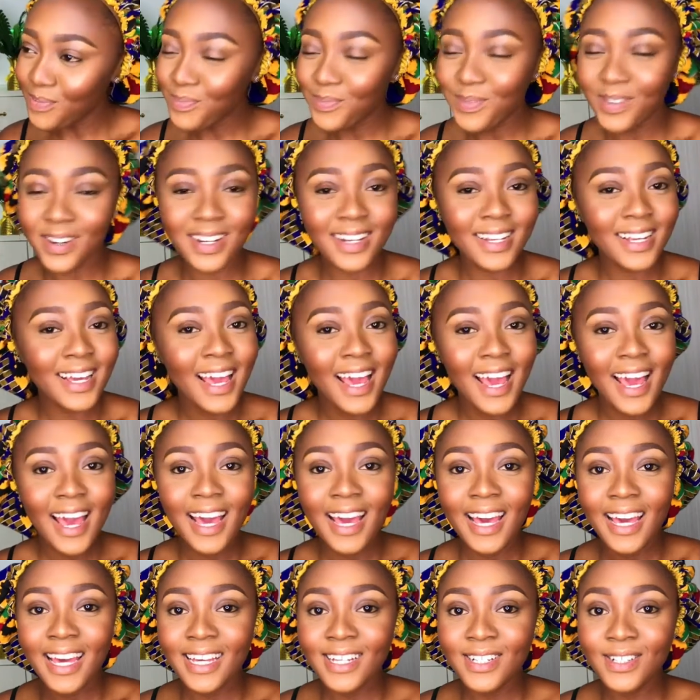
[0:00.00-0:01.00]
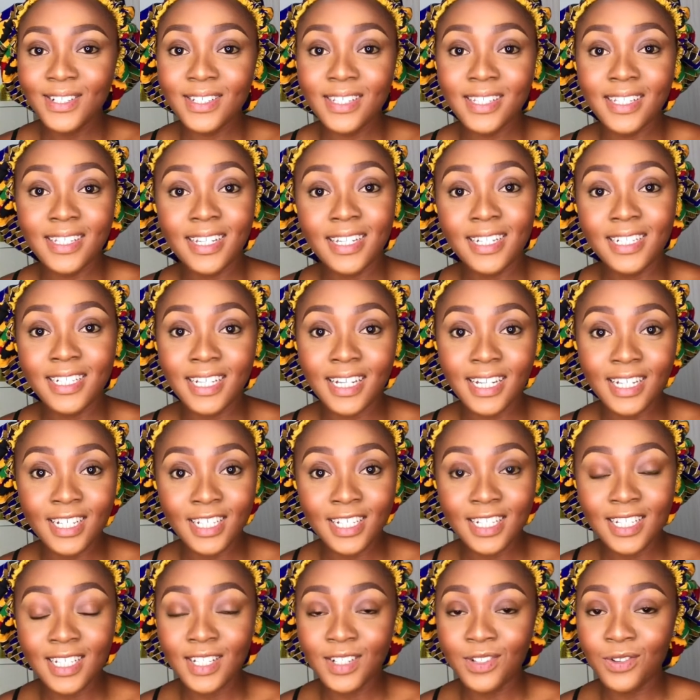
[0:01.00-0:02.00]
but it just started
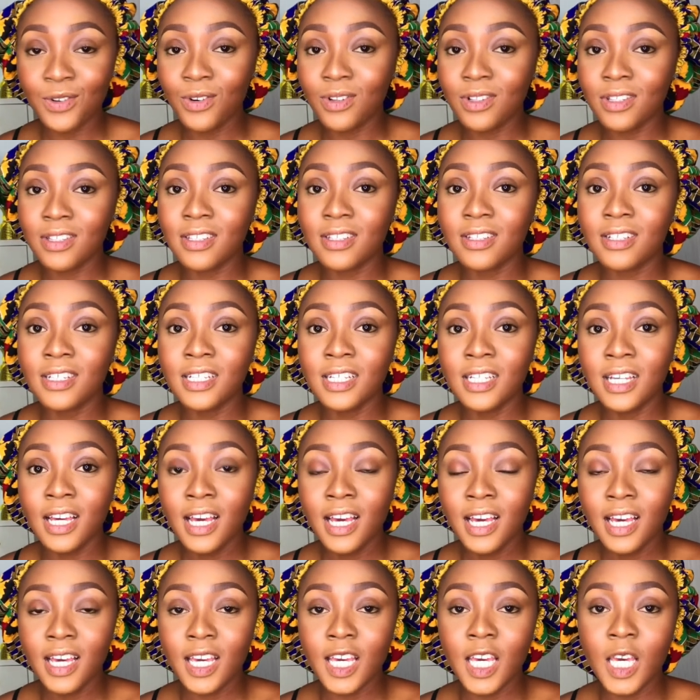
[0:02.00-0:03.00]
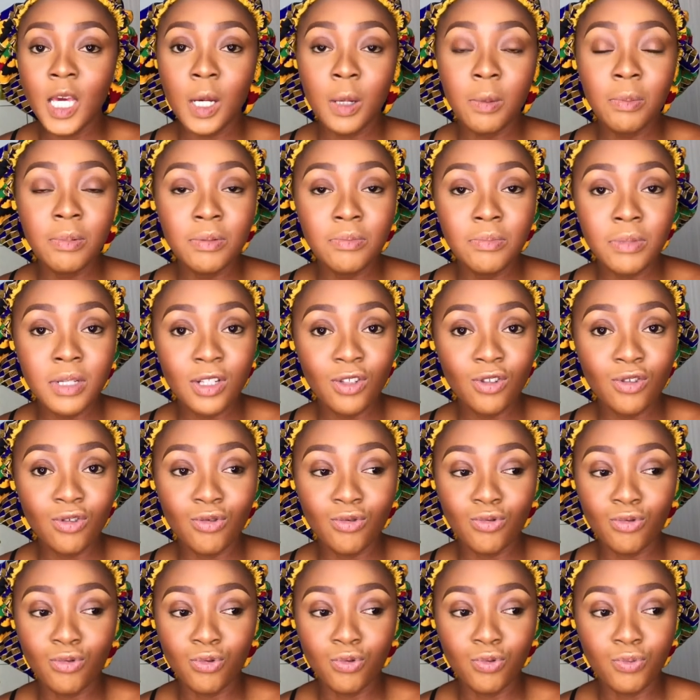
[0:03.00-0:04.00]
changing until he helped me
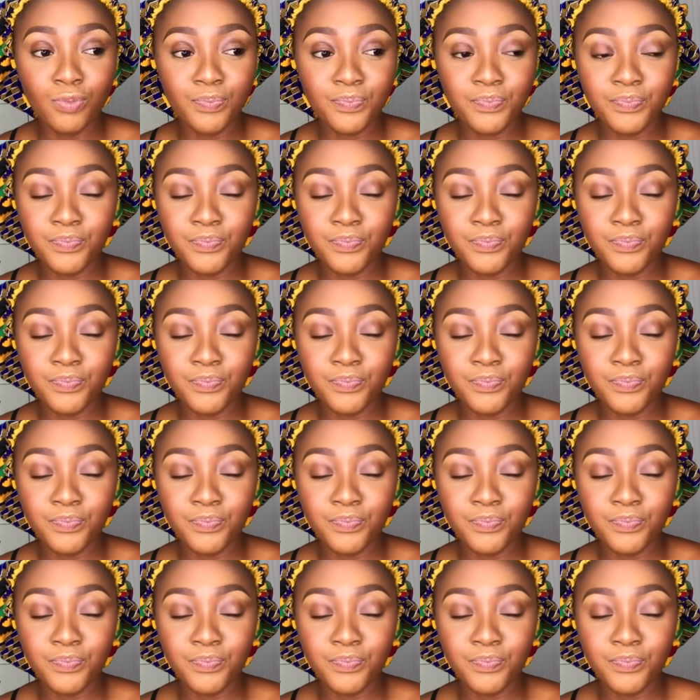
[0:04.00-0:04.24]
to